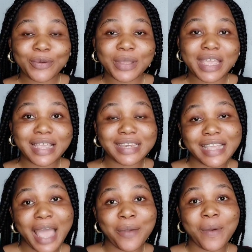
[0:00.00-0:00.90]
okay,
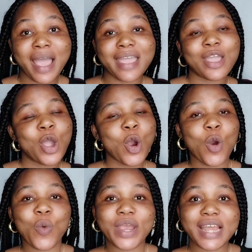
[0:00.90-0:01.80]
DIY,
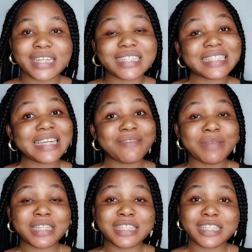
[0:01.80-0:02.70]
or whether the
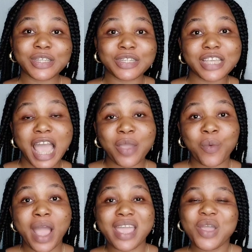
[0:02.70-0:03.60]
slimming tea
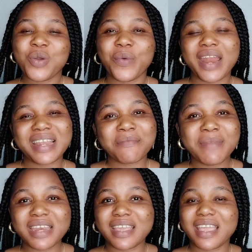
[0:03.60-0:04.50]
DIY, whether the
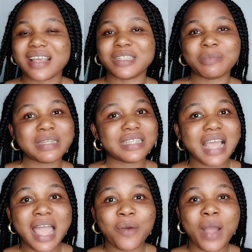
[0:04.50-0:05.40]
main enhancement
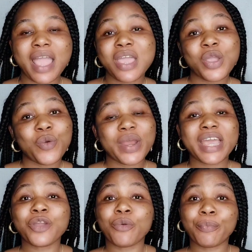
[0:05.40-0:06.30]
DIY,
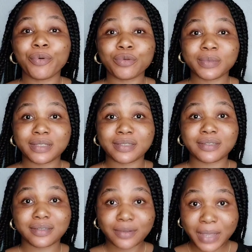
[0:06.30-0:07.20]
whether your
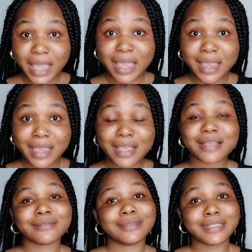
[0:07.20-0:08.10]
boobs, okay,
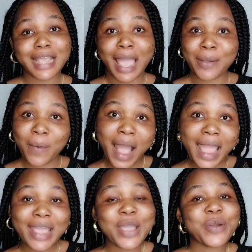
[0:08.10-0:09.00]

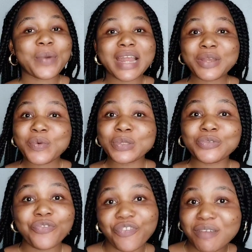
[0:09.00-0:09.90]
DIY, whether you want
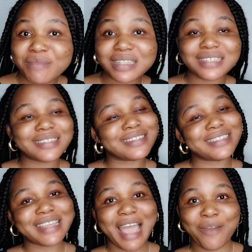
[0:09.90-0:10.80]
to firm it
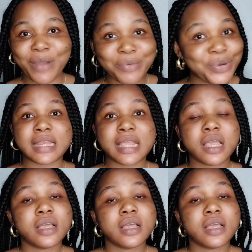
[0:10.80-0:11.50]
DIY,